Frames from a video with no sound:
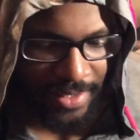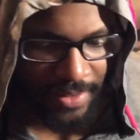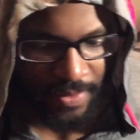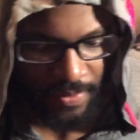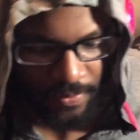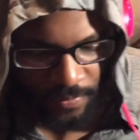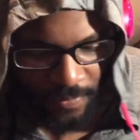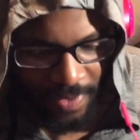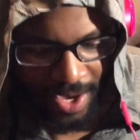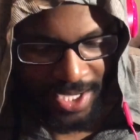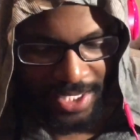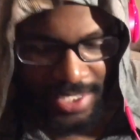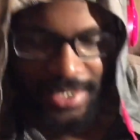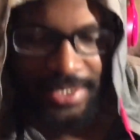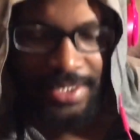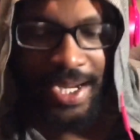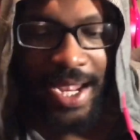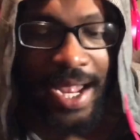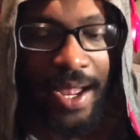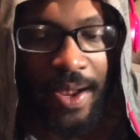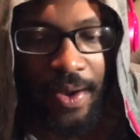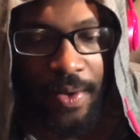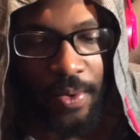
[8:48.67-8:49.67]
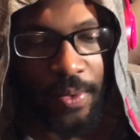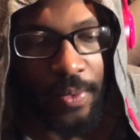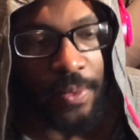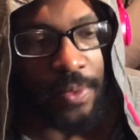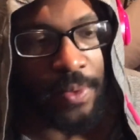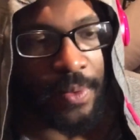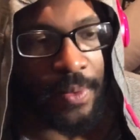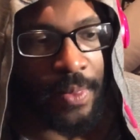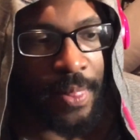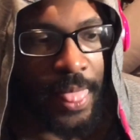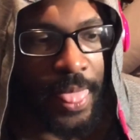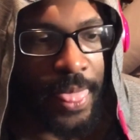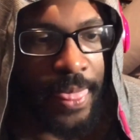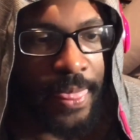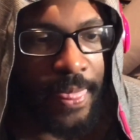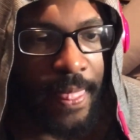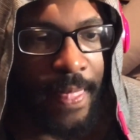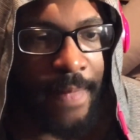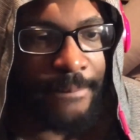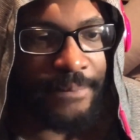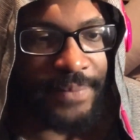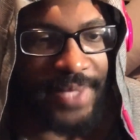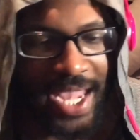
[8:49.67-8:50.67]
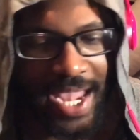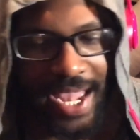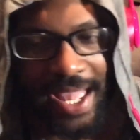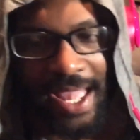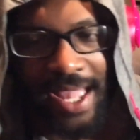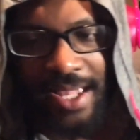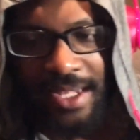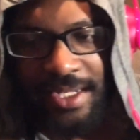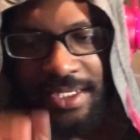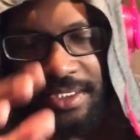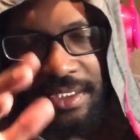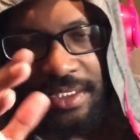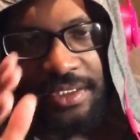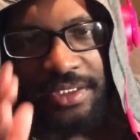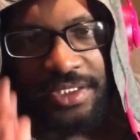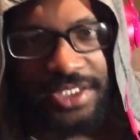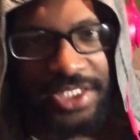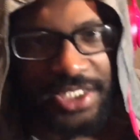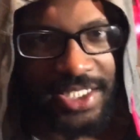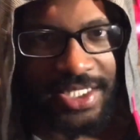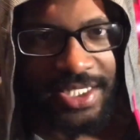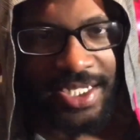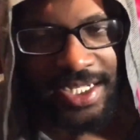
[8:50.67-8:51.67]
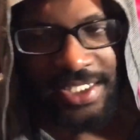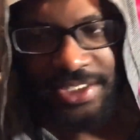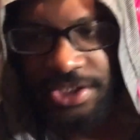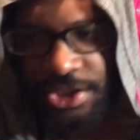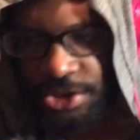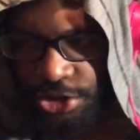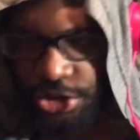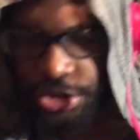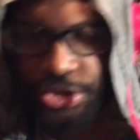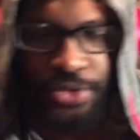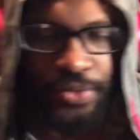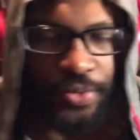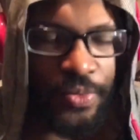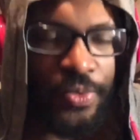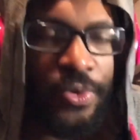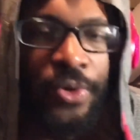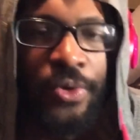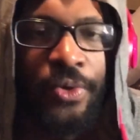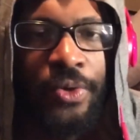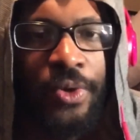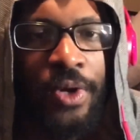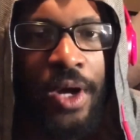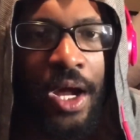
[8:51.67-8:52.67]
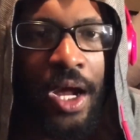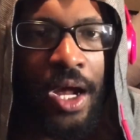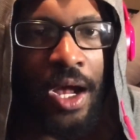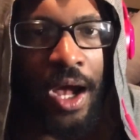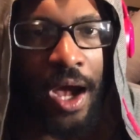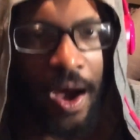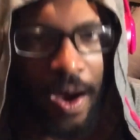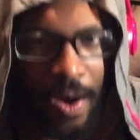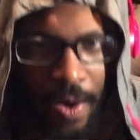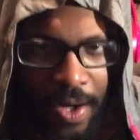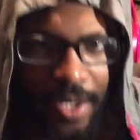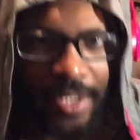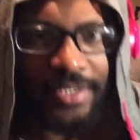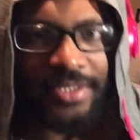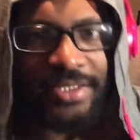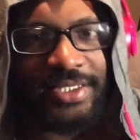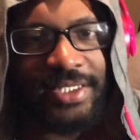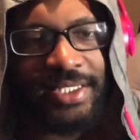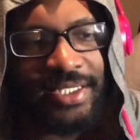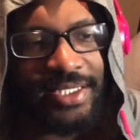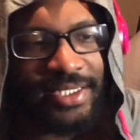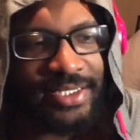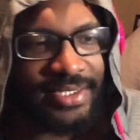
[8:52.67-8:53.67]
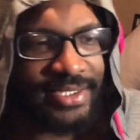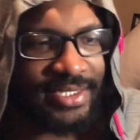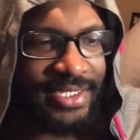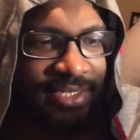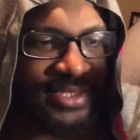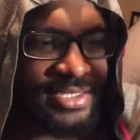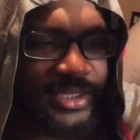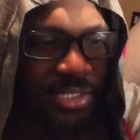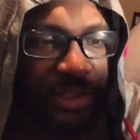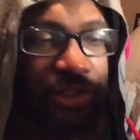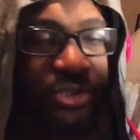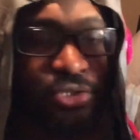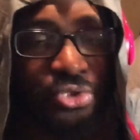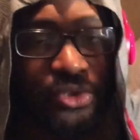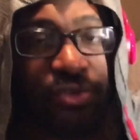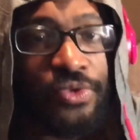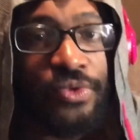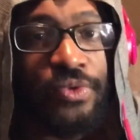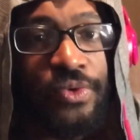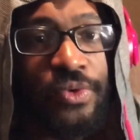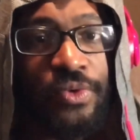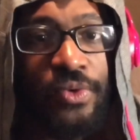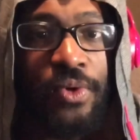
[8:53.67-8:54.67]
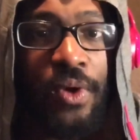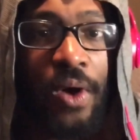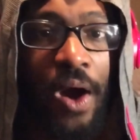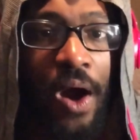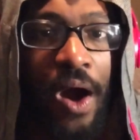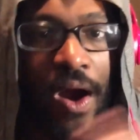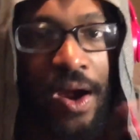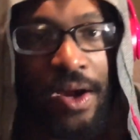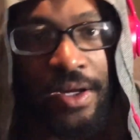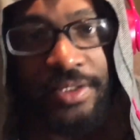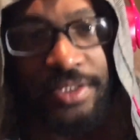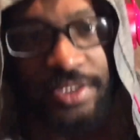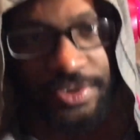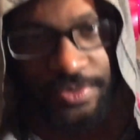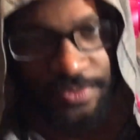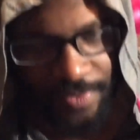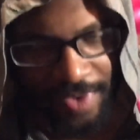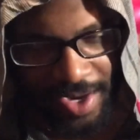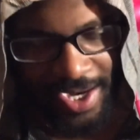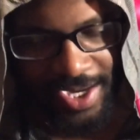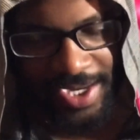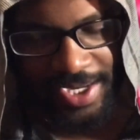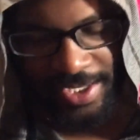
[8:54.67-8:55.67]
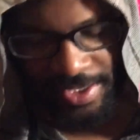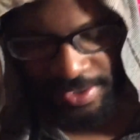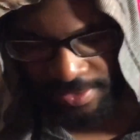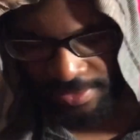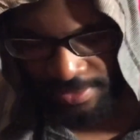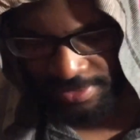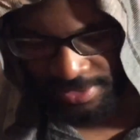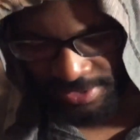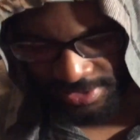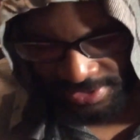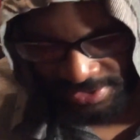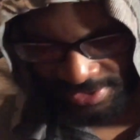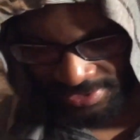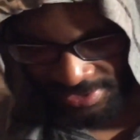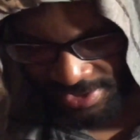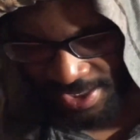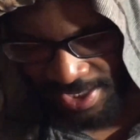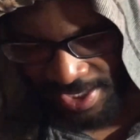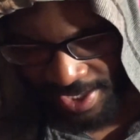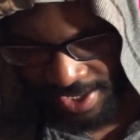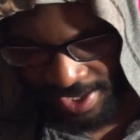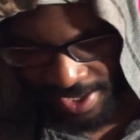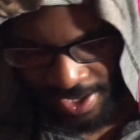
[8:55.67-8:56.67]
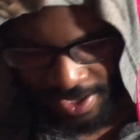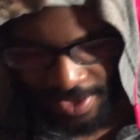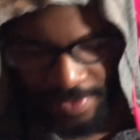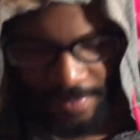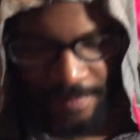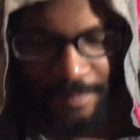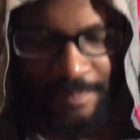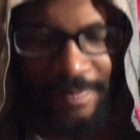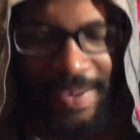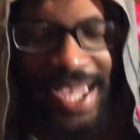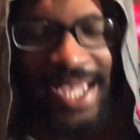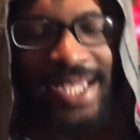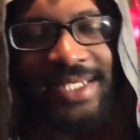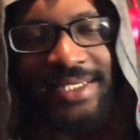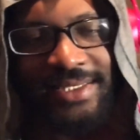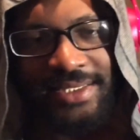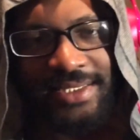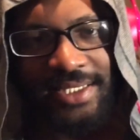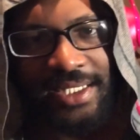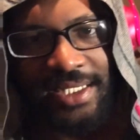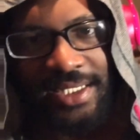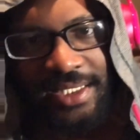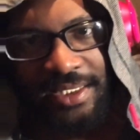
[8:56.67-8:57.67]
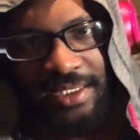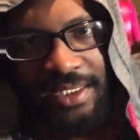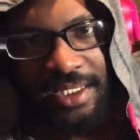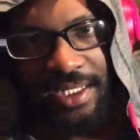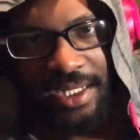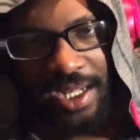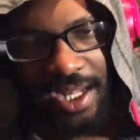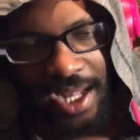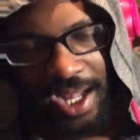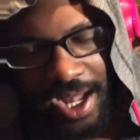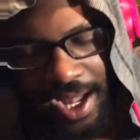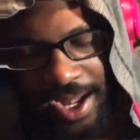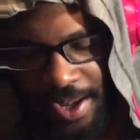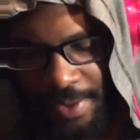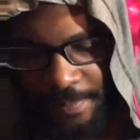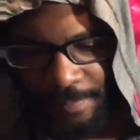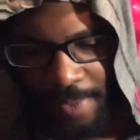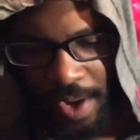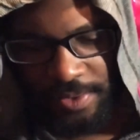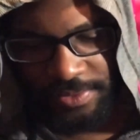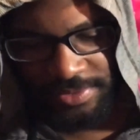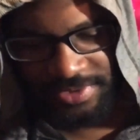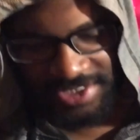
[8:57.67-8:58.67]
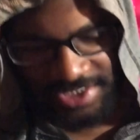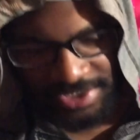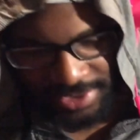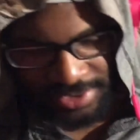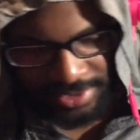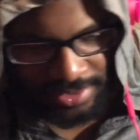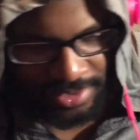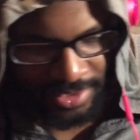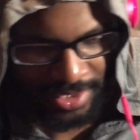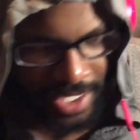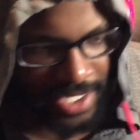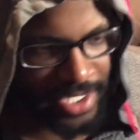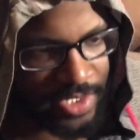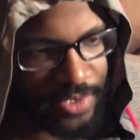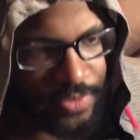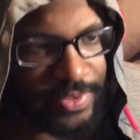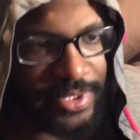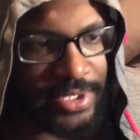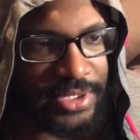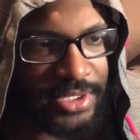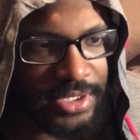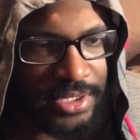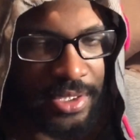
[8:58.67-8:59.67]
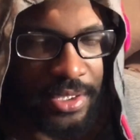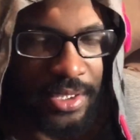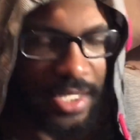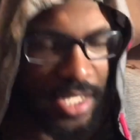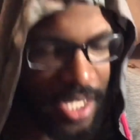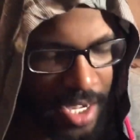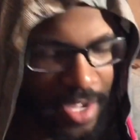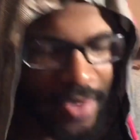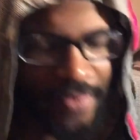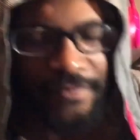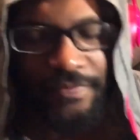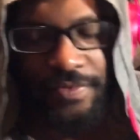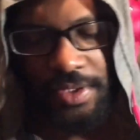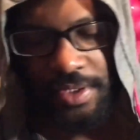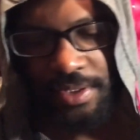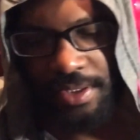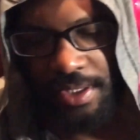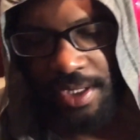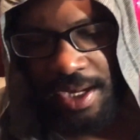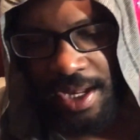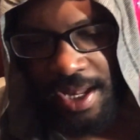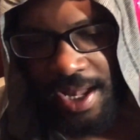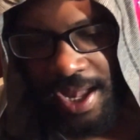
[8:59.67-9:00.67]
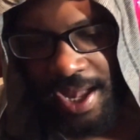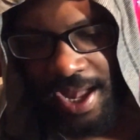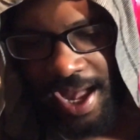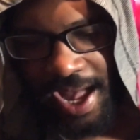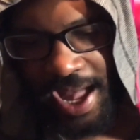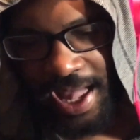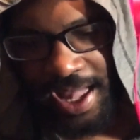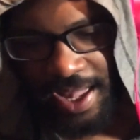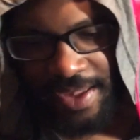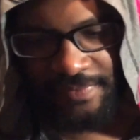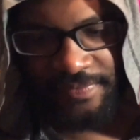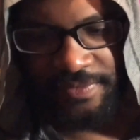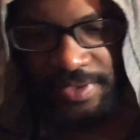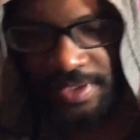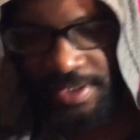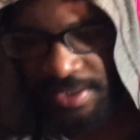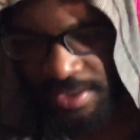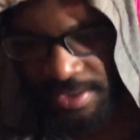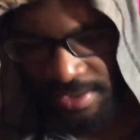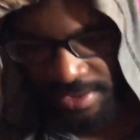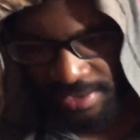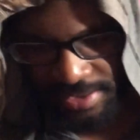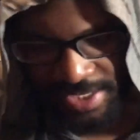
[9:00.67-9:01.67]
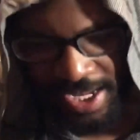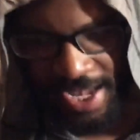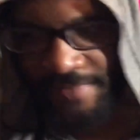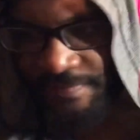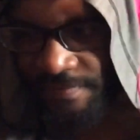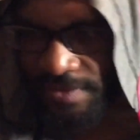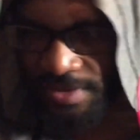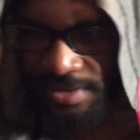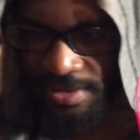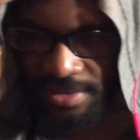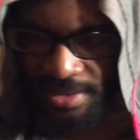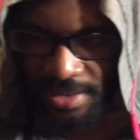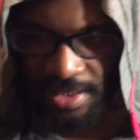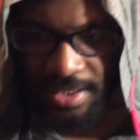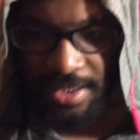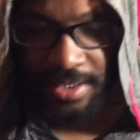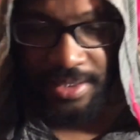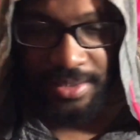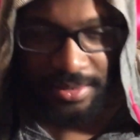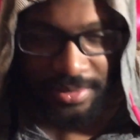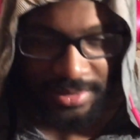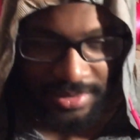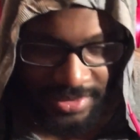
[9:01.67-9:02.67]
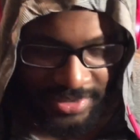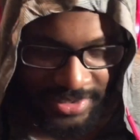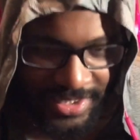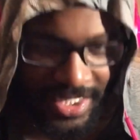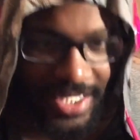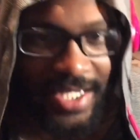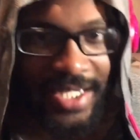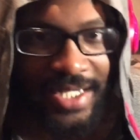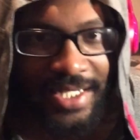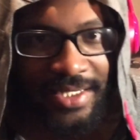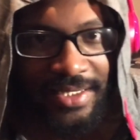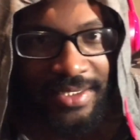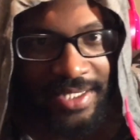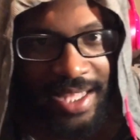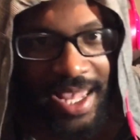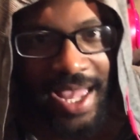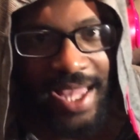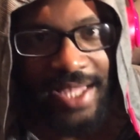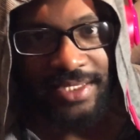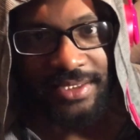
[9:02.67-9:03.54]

right now that she is a true artist. This is true art right here. This is amazing. A multi-language cover. I have never seen that